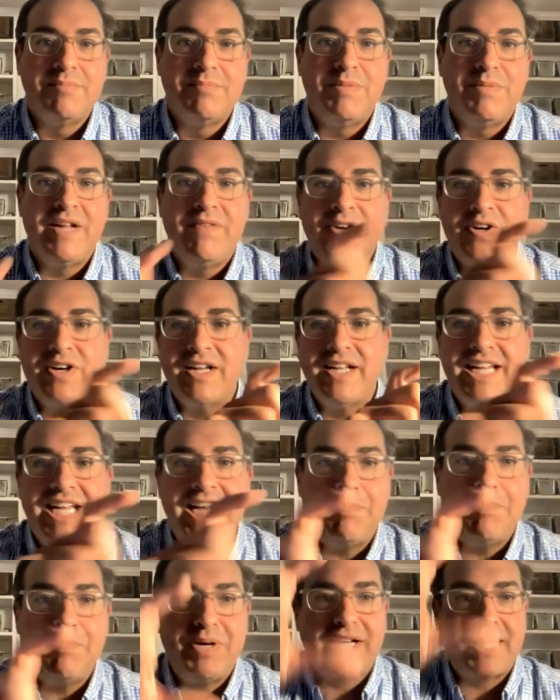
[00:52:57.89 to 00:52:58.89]
But if you can
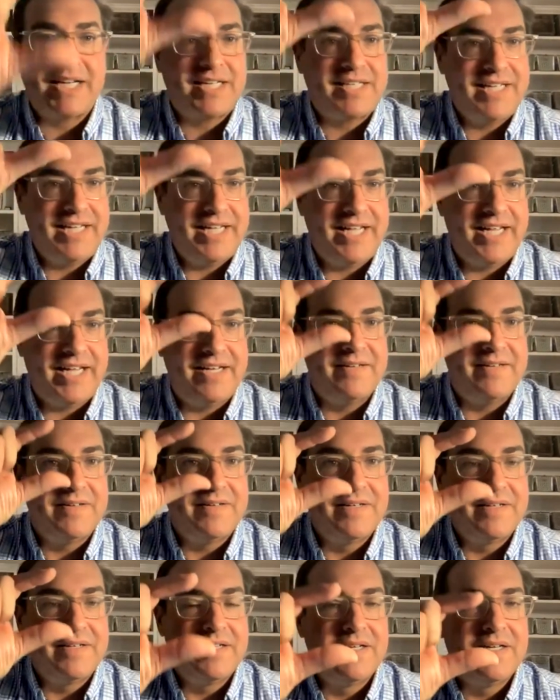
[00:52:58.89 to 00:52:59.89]
keep it clean
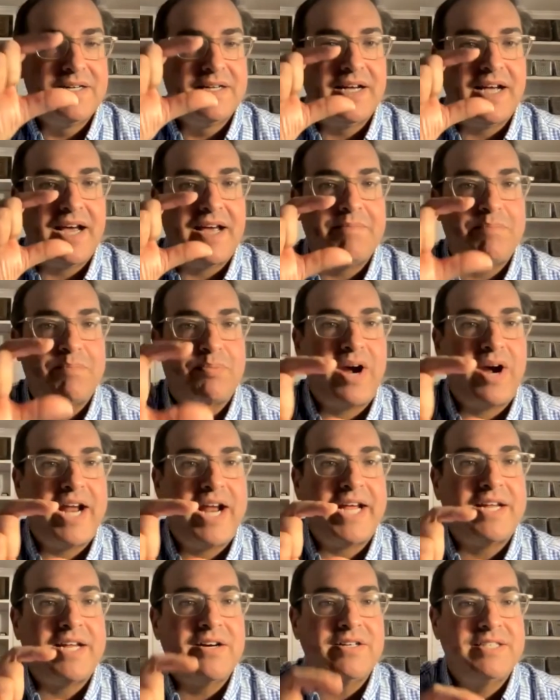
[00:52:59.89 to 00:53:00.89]
and
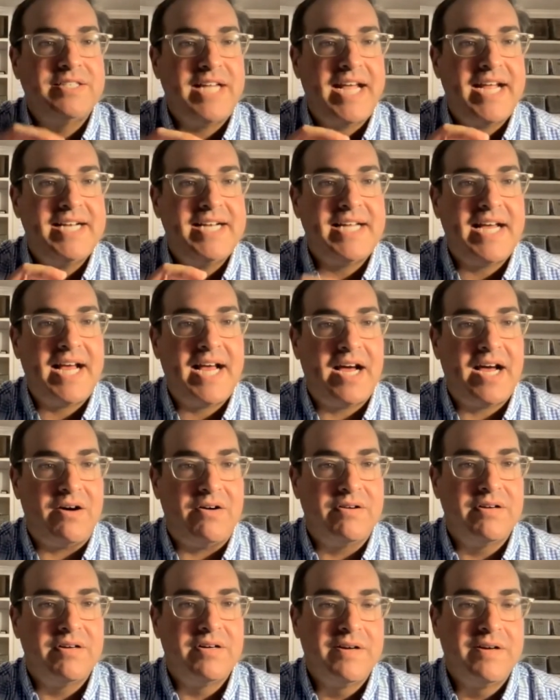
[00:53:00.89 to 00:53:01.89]
break your day
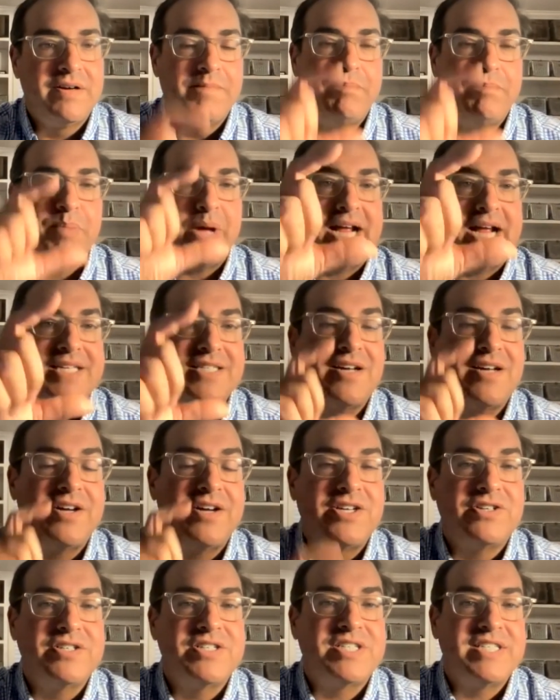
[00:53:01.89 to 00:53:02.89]
down based
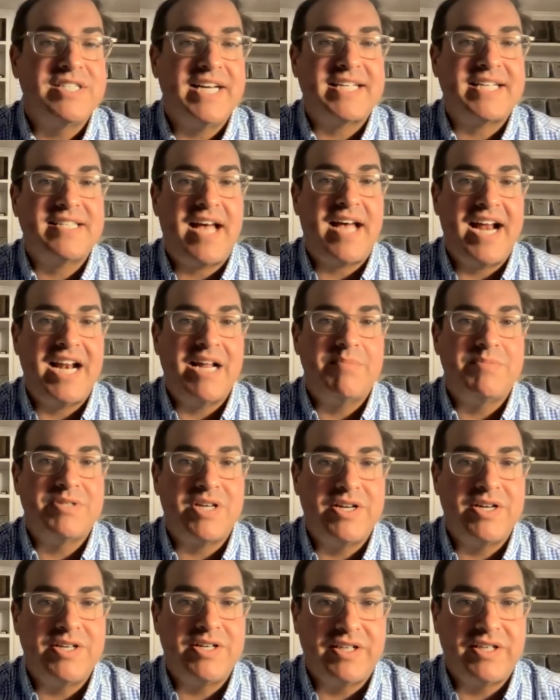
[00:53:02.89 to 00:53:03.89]
on your six items
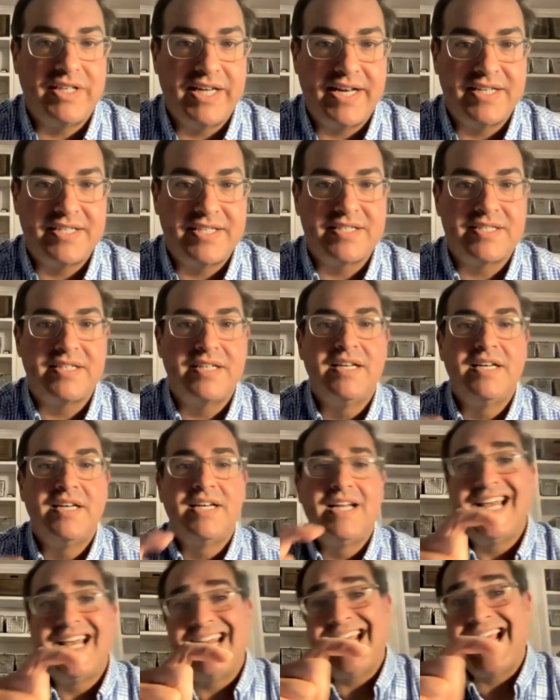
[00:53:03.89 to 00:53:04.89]
on your list
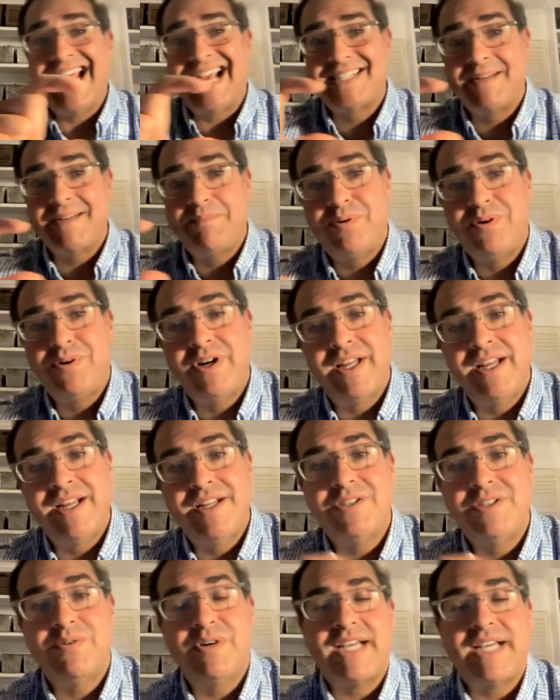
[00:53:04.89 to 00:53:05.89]
and actually put it
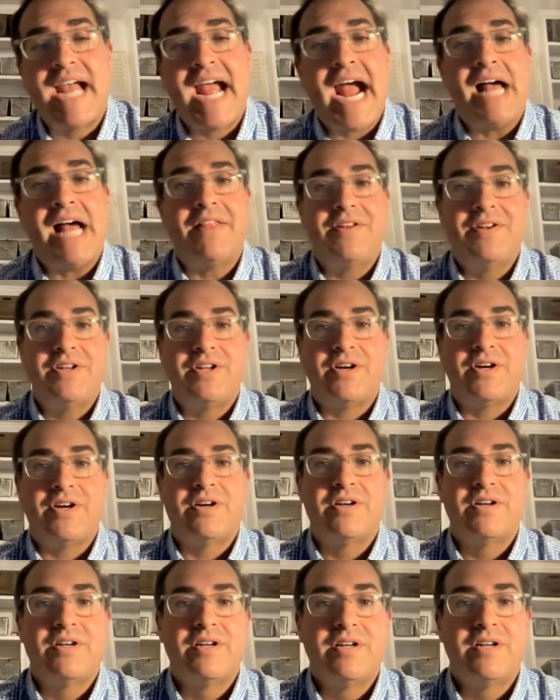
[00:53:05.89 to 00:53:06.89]
into a
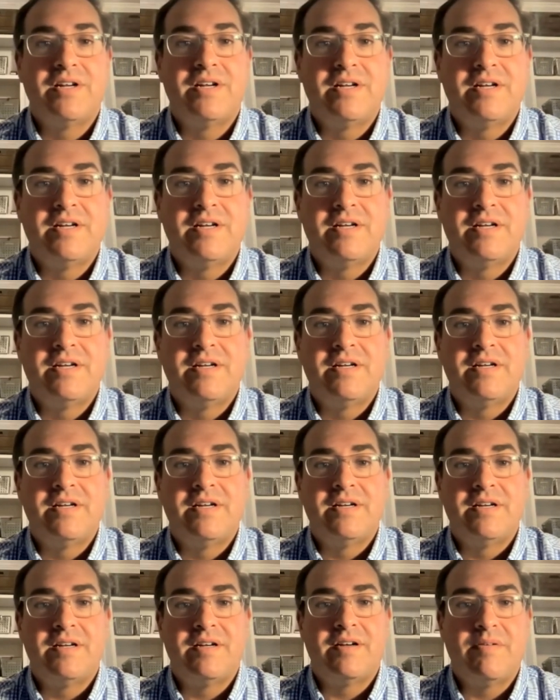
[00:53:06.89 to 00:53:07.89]
calendar,
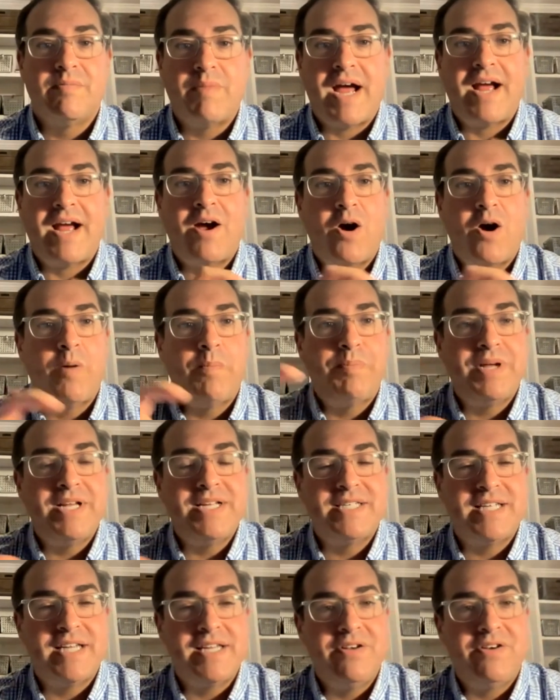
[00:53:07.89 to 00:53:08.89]
my hope
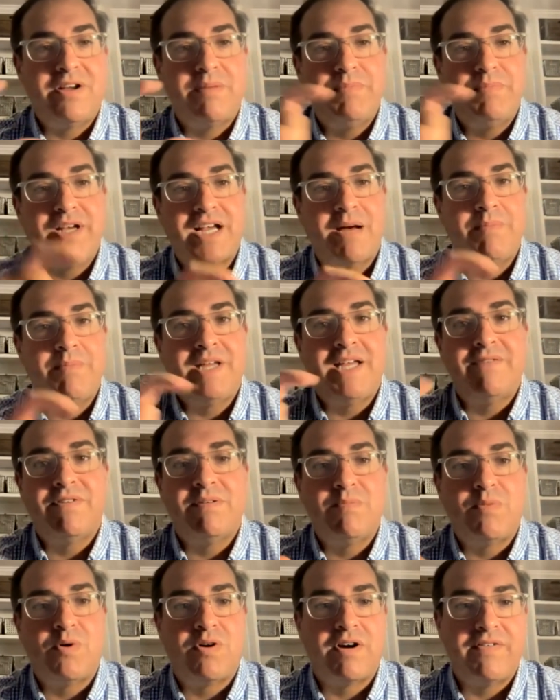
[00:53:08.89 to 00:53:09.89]
is that you can become
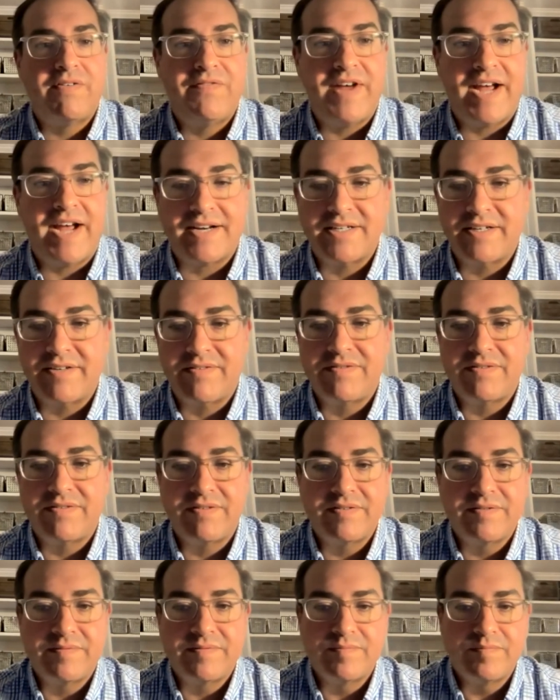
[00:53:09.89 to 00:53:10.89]
even more effective.
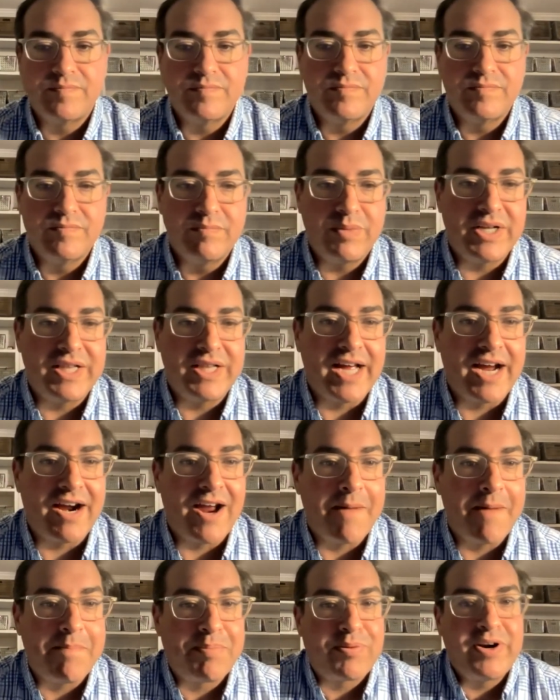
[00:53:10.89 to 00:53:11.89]
But
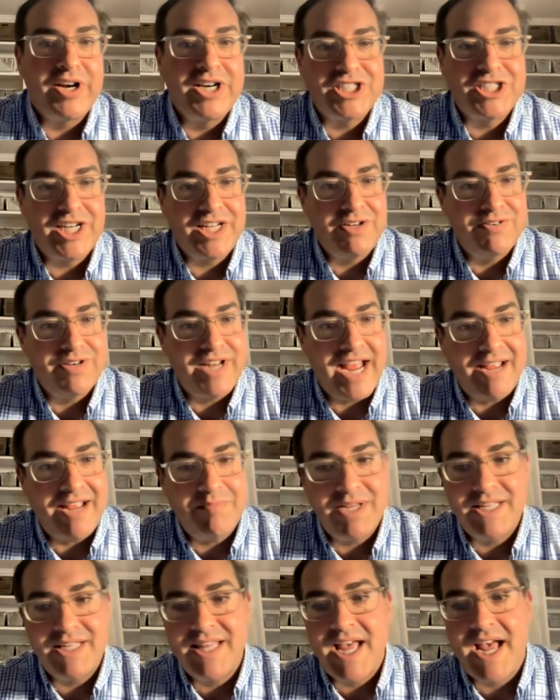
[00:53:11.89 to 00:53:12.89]
Larry, appreciate you
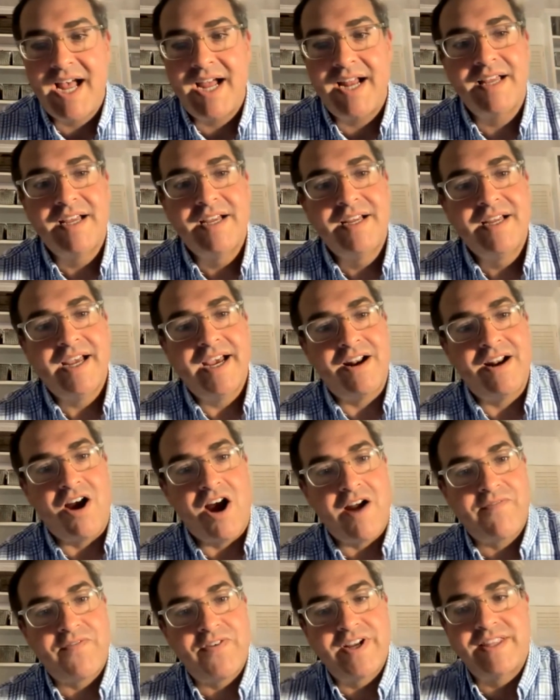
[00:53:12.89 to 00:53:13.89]
naming that and
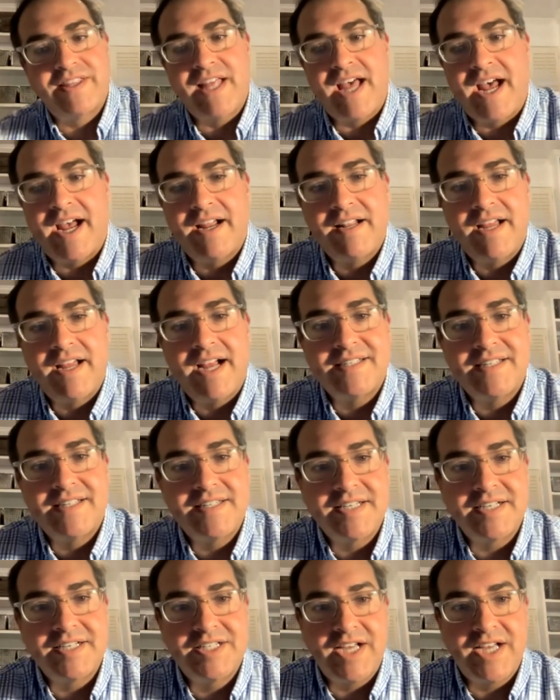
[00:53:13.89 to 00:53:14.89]
offering that as a
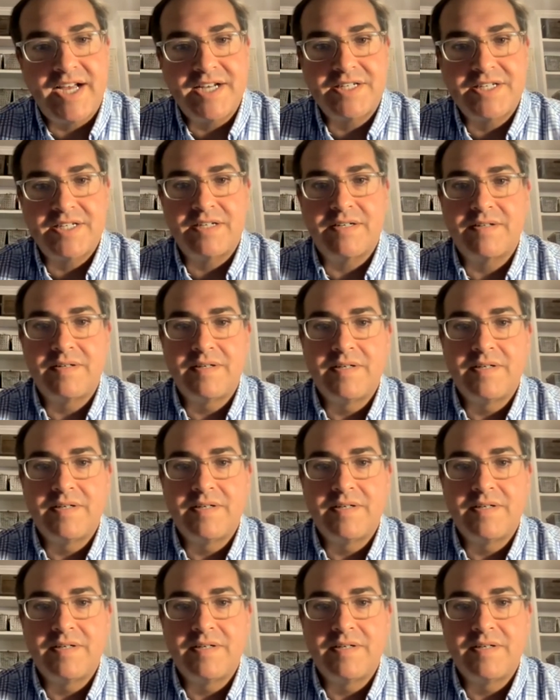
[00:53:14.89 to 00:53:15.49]
suggestion.